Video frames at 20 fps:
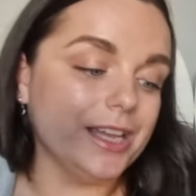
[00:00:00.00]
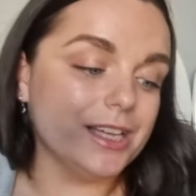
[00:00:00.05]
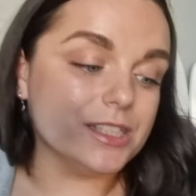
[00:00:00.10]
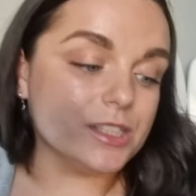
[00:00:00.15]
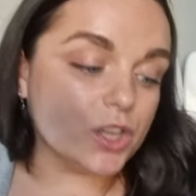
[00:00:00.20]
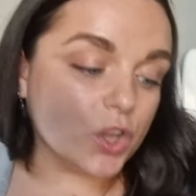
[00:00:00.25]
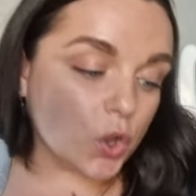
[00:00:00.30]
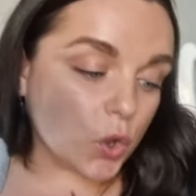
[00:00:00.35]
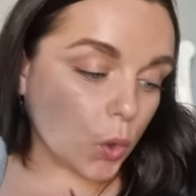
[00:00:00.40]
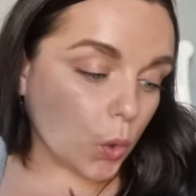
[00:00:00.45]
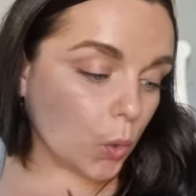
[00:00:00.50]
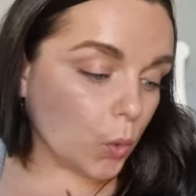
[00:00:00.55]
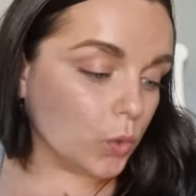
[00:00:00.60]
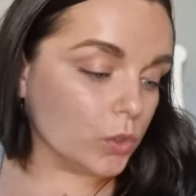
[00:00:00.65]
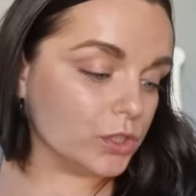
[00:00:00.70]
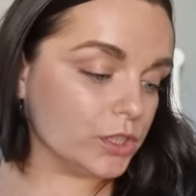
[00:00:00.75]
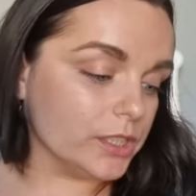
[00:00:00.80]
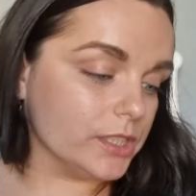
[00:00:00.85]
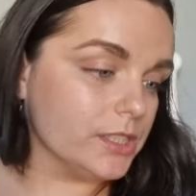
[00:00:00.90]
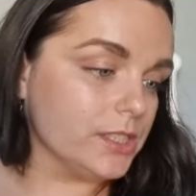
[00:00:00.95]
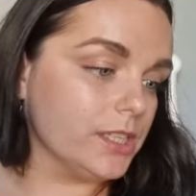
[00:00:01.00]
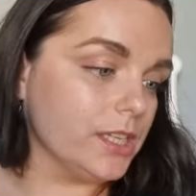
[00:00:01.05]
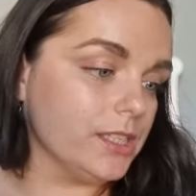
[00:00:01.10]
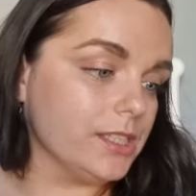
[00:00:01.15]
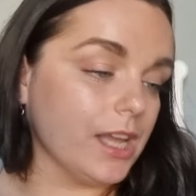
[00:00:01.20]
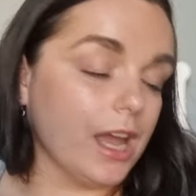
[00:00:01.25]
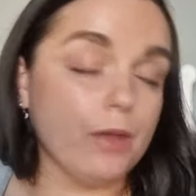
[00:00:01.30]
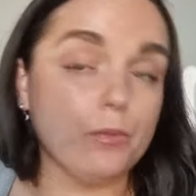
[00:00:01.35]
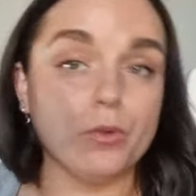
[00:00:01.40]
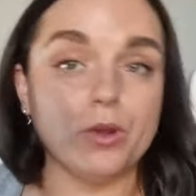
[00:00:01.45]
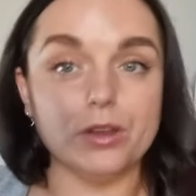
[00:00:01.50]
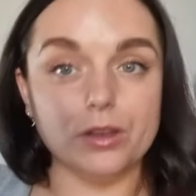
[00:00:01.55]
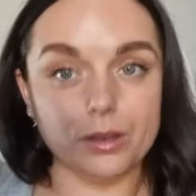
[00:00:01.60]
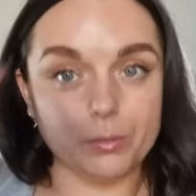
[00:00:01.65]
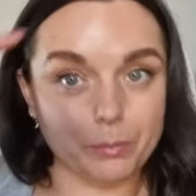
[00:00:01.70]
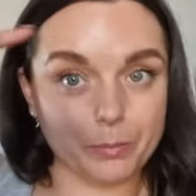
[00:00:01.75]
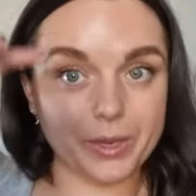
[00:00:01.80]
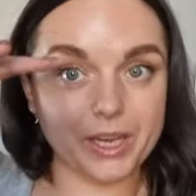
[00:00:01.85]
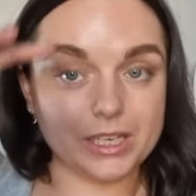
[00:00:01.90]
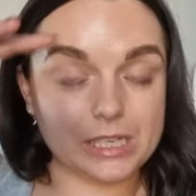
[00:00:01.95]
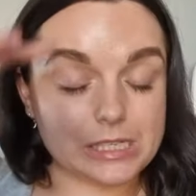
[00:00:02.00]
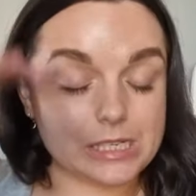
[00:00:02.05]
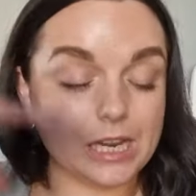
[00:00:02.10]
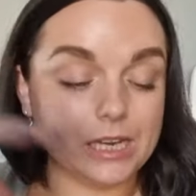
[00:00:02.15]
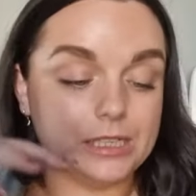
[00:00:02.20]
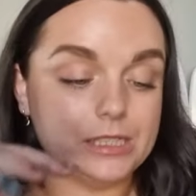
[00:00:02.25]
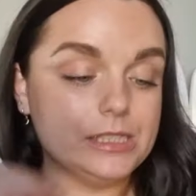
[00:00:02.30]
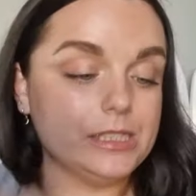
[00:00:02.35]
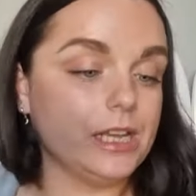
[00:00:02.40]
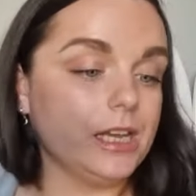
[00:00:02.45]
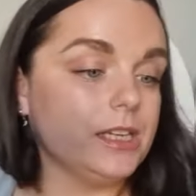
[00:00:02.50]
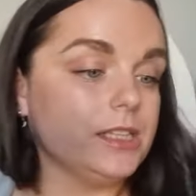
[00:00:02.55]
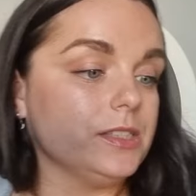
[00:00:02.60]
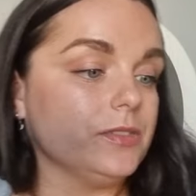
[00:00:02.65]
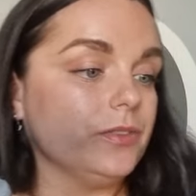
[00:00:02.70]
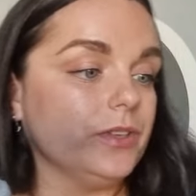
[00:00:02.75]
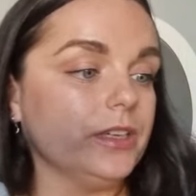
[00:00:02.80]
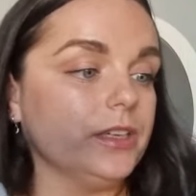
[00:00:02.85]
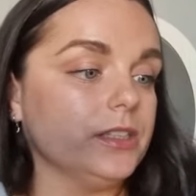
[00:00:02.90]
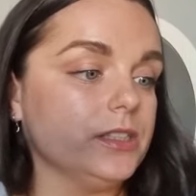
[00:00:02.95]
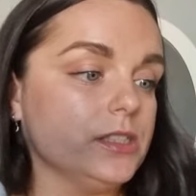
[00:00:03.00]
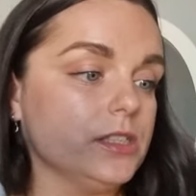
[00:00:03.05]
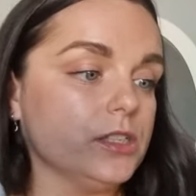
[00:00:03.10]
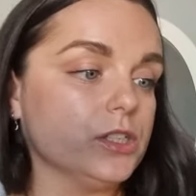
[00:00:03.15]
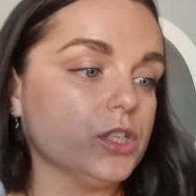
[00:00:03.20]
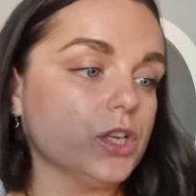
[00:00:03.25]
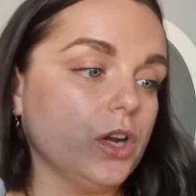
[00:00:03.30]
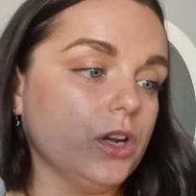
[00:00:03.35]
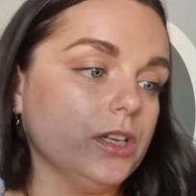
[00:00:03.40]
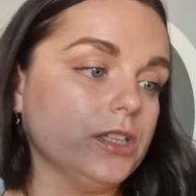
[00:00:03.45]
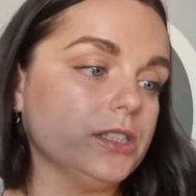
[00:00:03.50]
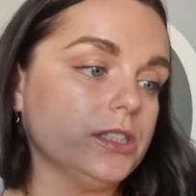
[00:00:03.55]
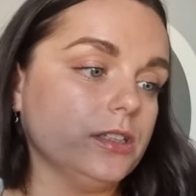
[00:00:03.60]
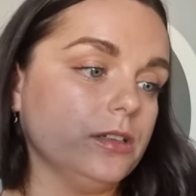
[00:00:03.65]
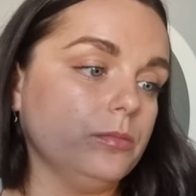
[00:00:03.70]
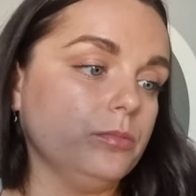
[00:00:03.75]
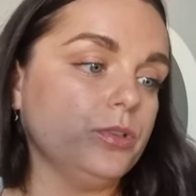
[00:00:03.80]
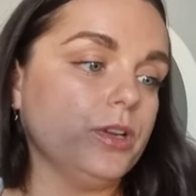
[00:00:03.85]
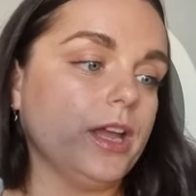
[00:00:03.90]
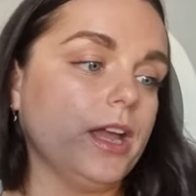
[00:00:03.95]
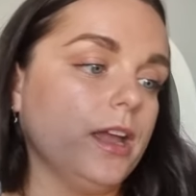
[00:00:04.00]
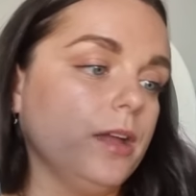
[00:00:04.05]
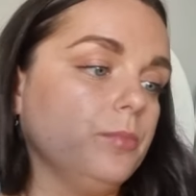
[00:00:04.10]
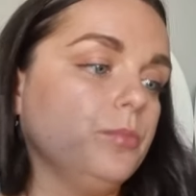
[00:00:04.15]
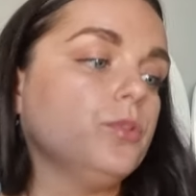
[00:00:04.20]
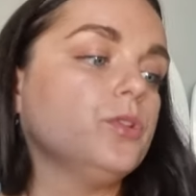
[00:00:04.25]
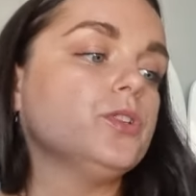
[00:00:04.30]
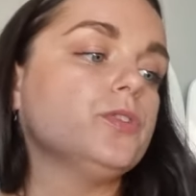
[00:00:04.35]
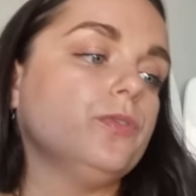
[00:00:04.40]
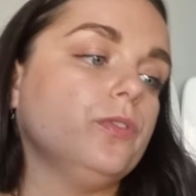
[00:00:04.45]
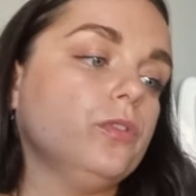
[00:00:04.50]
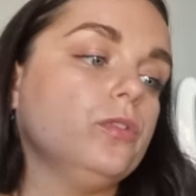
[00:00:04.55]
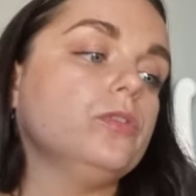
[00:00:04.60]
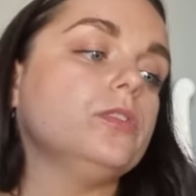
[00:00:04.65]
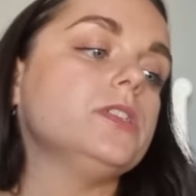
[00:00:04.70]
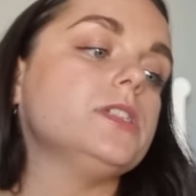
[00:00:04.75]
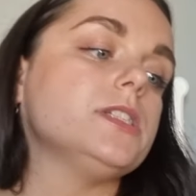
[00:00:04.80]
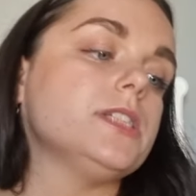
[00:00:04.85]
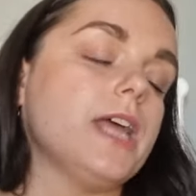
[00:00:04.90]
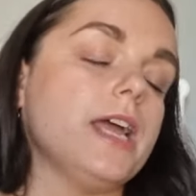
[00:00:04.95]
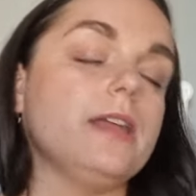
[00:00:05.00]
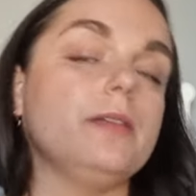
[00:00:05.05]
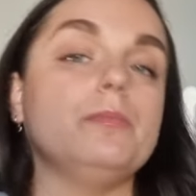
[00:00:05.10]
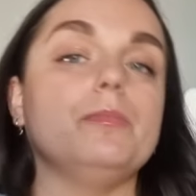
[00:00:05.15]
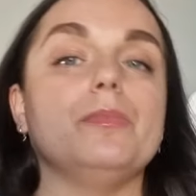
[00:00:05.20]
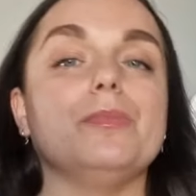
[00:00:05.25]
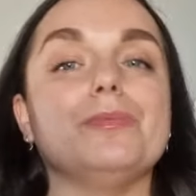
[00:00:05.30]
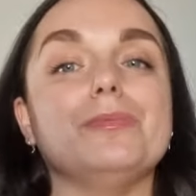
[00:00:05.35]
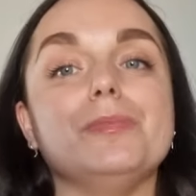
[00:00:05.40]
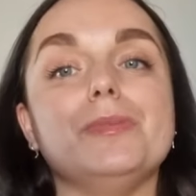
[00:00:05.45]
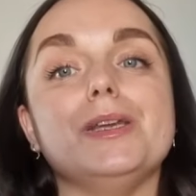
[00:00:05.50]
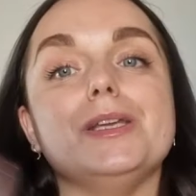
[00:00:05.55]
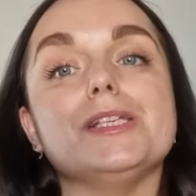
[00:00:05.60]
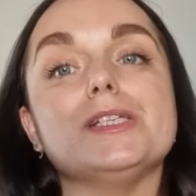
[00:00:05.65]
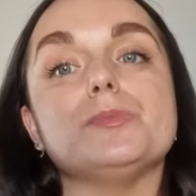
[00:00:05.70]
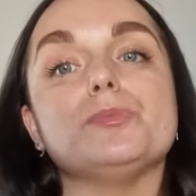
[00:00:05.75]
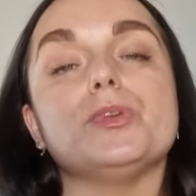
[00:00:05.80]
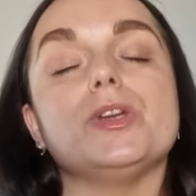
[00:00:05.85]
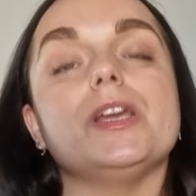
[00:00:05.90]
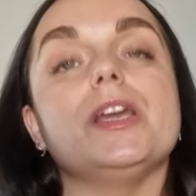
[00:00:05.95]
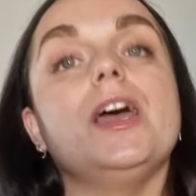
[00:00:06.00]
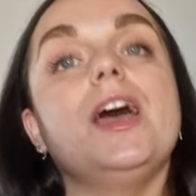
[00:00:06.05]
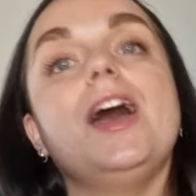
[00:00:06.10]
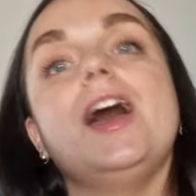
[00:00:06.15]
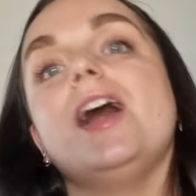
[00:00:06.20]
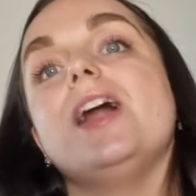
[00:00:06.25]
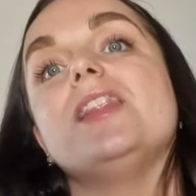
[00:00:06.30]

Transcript: is gorgeous. This, I want the big daddy size of it. It's the Charlotte Tilbury Airbrush Flawless Setting Matte Spray.